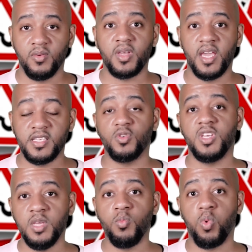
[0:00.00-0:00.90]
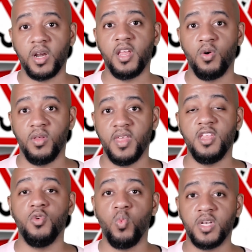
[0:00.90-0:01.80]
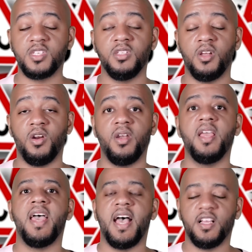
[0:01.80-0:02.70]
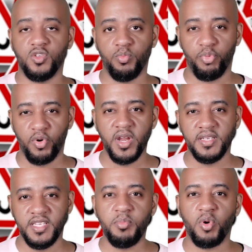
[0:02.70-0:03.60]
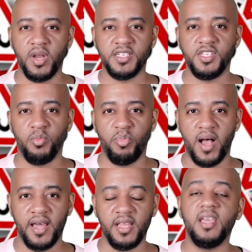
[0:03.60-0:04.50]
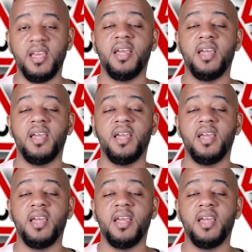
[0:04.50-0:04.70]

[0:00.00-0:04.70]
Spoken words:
okay? So keep working on that. You want to learn how to breathe deeper into your body.